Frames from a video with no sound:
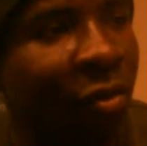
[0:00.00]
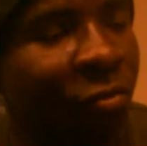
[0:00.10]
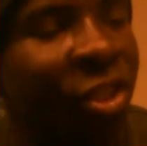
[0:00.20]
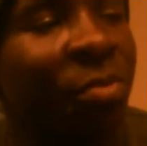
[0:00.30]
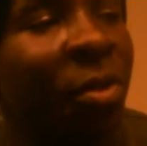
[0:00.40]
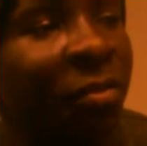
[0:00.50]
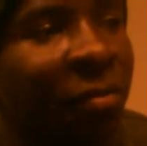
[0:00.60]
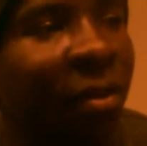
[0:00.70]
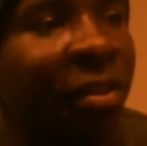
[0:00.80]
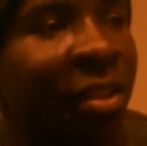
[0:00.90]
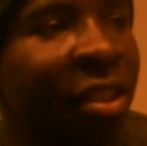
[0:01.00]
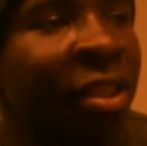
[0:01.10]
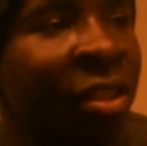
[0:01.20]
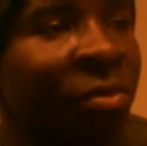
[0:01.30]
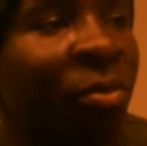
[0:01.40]
rich motherfuckers
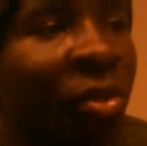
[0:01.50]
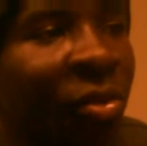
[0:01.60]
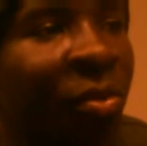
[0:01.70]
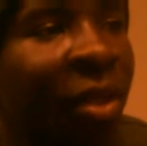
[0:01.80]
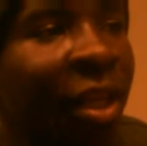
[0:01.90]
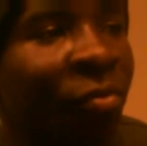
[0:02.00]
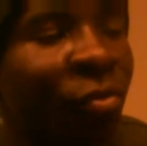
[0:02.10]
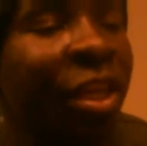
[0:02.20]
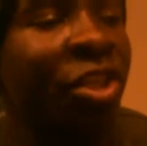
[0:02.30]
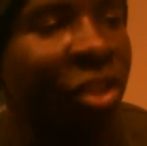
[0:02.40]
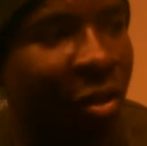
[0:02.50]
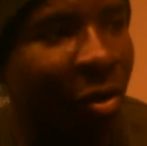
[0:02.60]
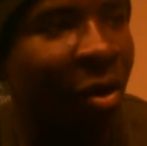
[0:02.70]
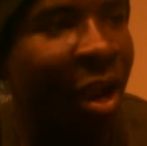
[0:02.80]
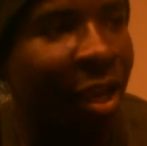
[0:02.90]
in this world, okay? Rich.
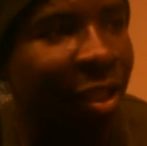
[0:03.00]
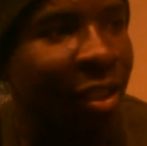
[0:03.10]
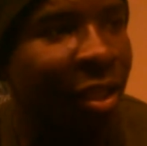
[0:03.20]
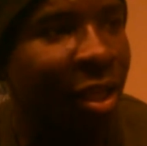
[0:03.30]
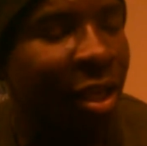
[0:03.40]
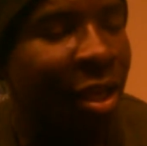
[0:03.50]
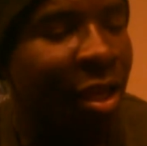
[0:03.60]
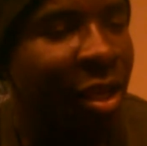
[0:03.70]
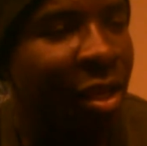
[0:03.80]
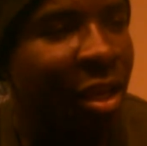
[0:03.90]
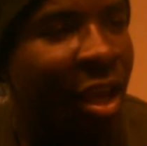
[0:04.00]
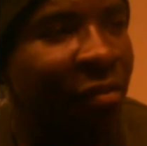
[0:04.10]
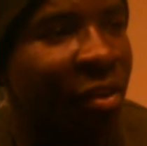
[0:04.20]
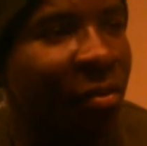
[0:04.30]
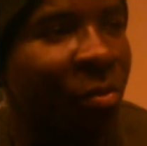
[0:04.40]
Alright.
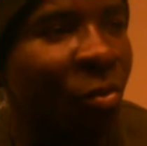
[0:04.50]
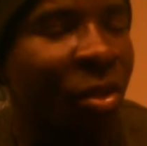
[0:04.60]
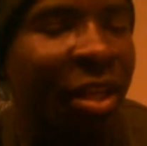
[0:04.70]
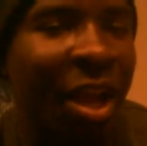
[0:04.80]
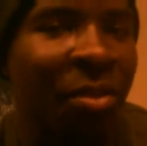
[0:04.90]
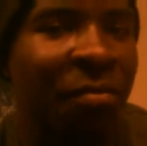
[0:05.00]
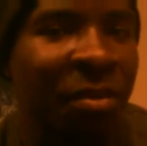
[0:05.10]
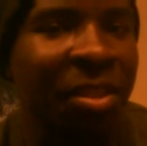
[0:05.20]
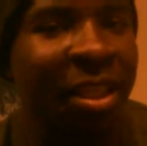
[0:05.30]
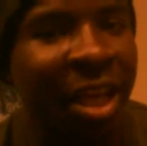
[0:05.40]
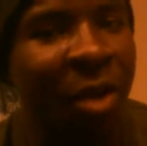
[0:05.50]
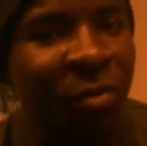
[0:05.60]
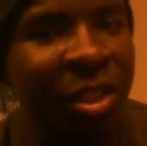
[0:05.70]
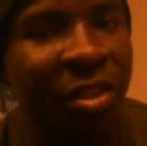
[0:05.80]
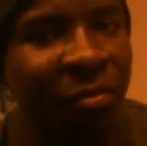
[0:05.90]
Have you ever wondered how the fuck they got
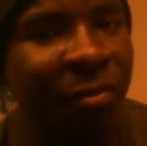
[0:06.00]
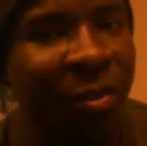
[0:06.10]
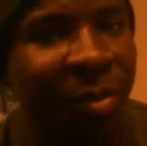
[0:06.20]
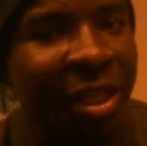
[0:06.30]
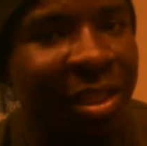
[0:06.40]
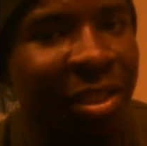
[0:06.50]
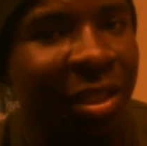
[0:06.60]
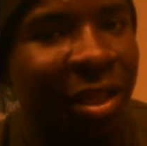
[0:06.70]
rich in the first place?